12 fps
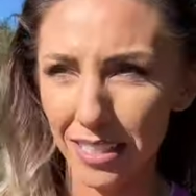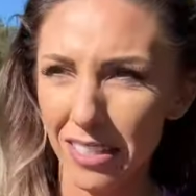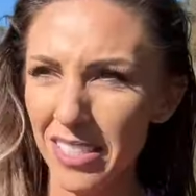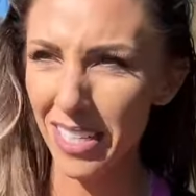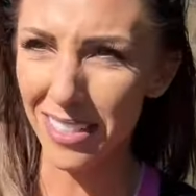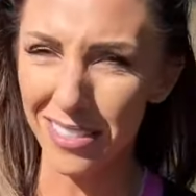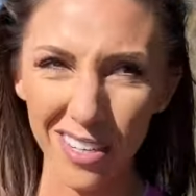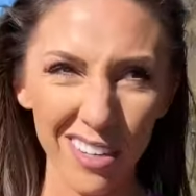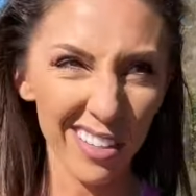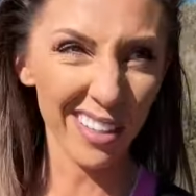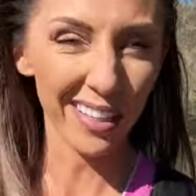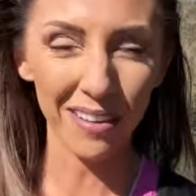does get
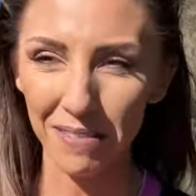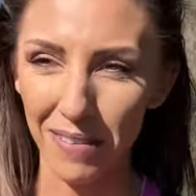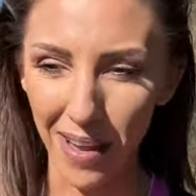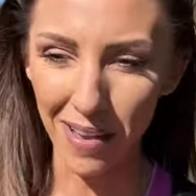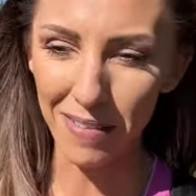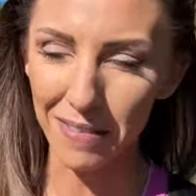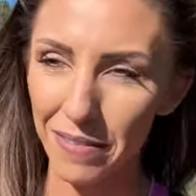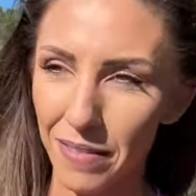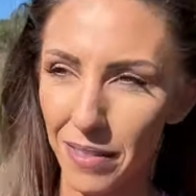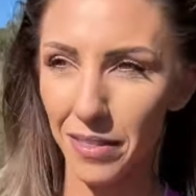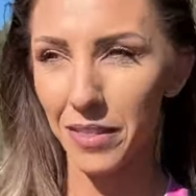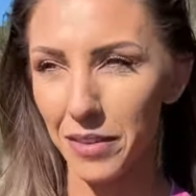dark like
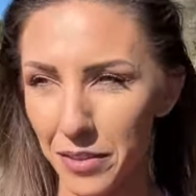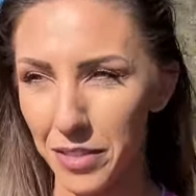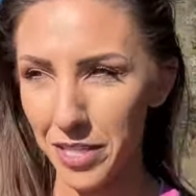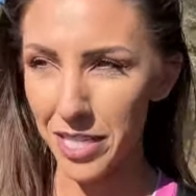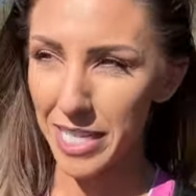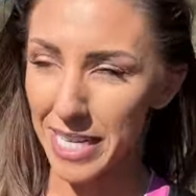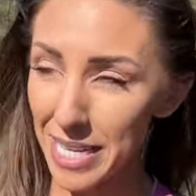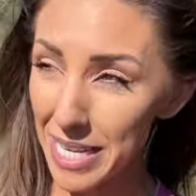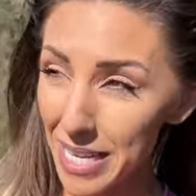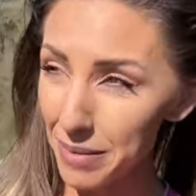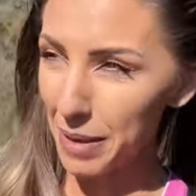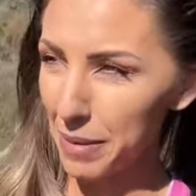
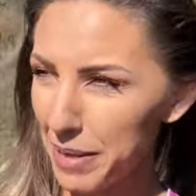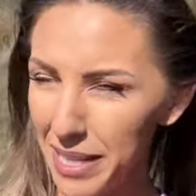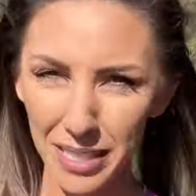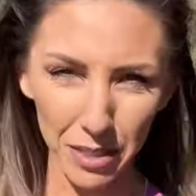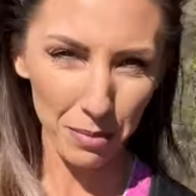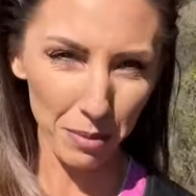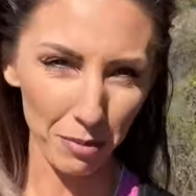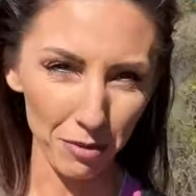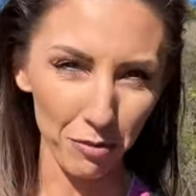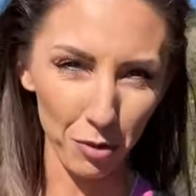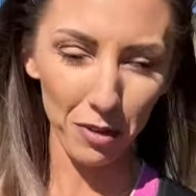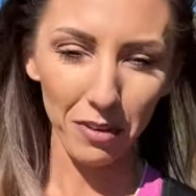5:30, maybe a little bit
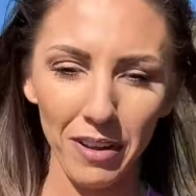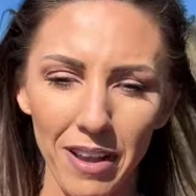before